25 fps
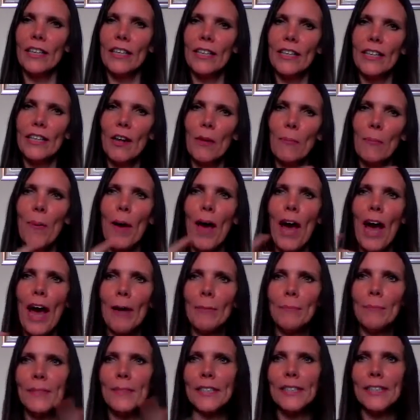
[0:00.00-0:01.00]
know,
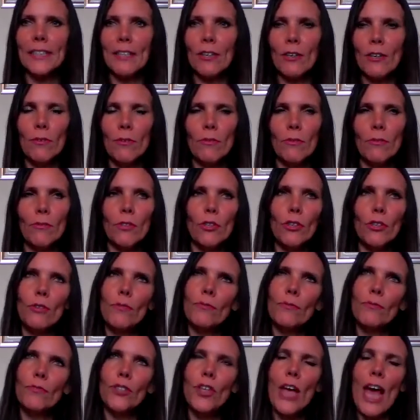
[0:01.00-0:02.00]
perhaps
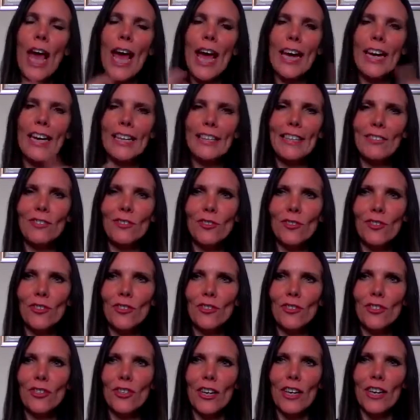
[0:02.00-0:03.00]
you've
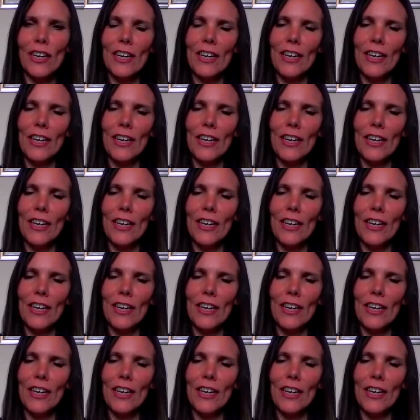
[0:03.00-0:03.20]
changed